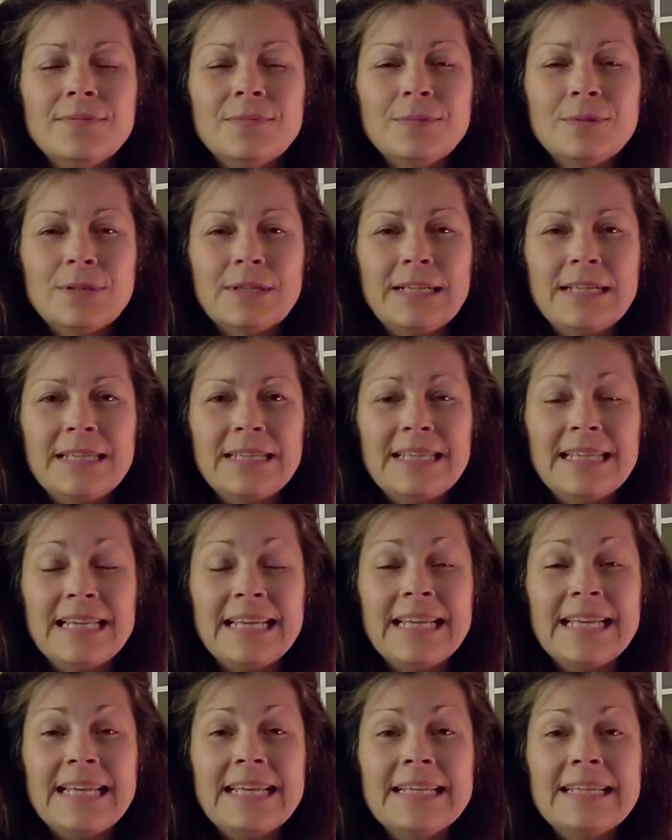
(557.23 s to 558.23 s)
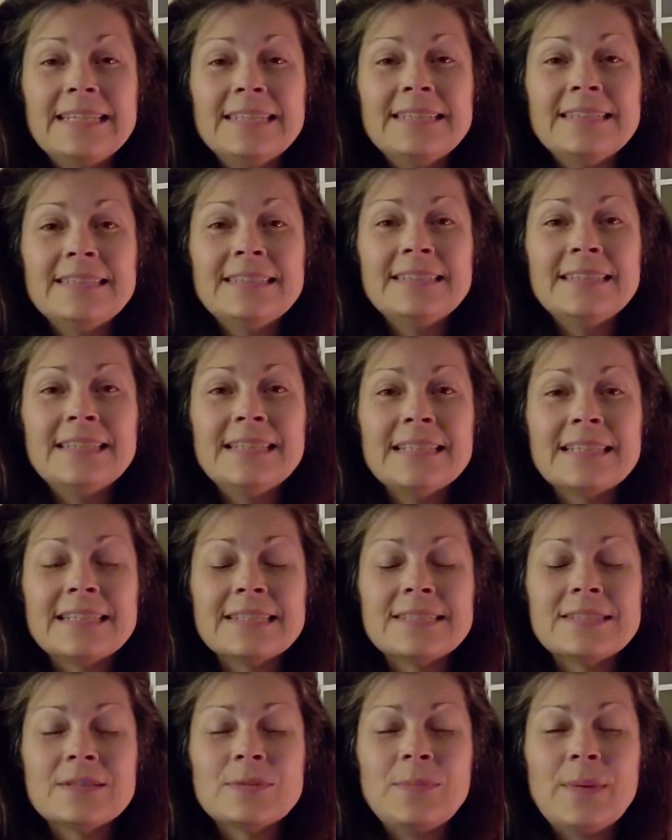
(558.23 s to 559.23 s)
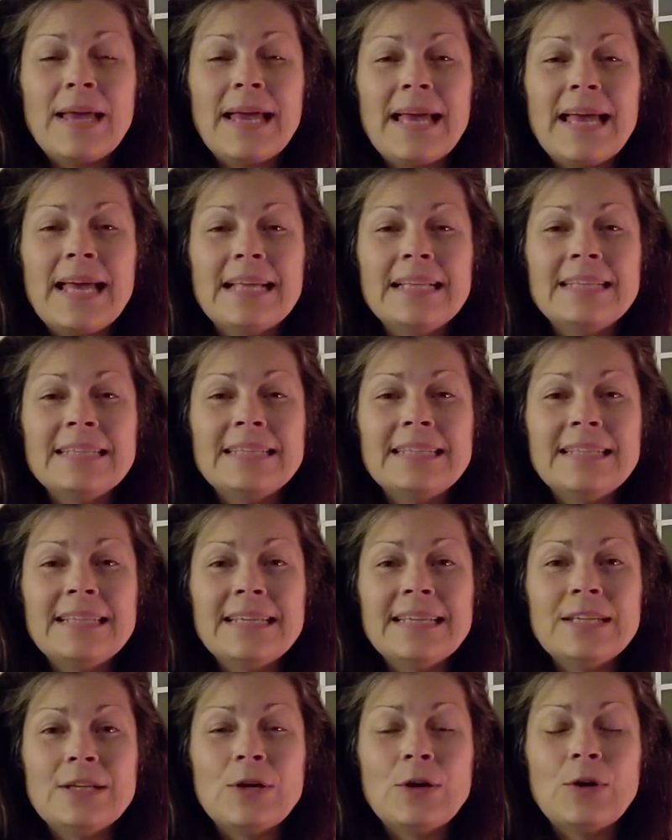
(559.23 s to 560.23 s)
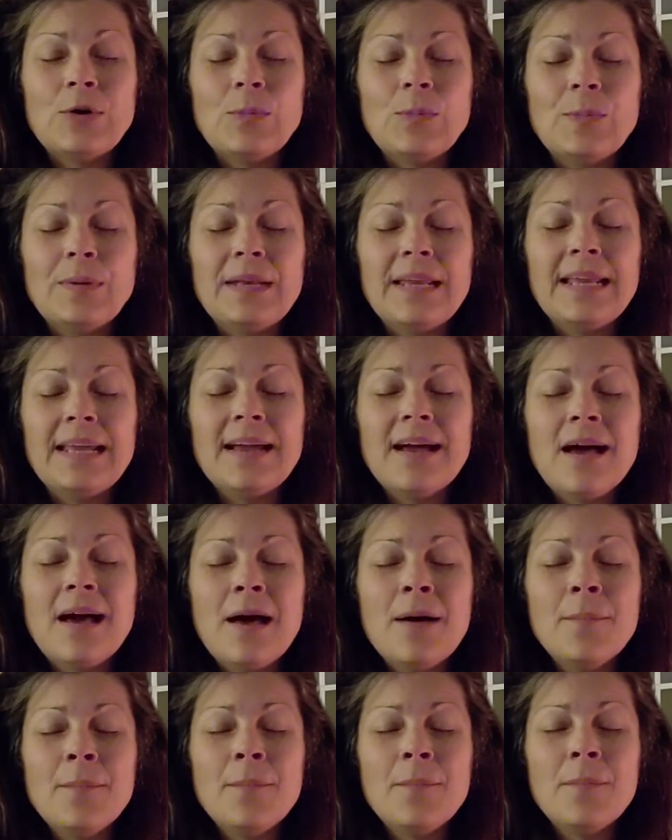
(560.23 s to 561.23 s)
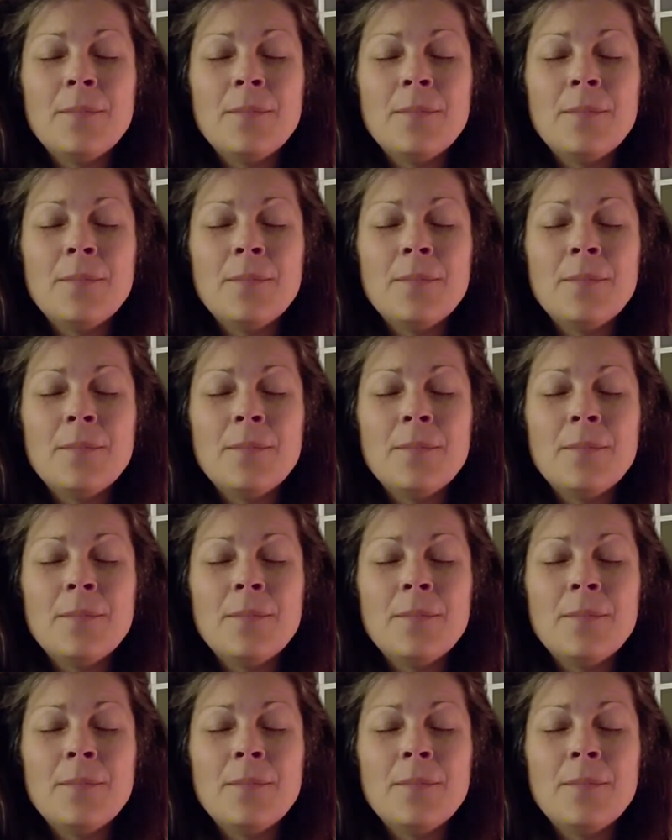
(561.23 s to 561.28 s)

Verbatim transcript: breathing in and expanding and opening up,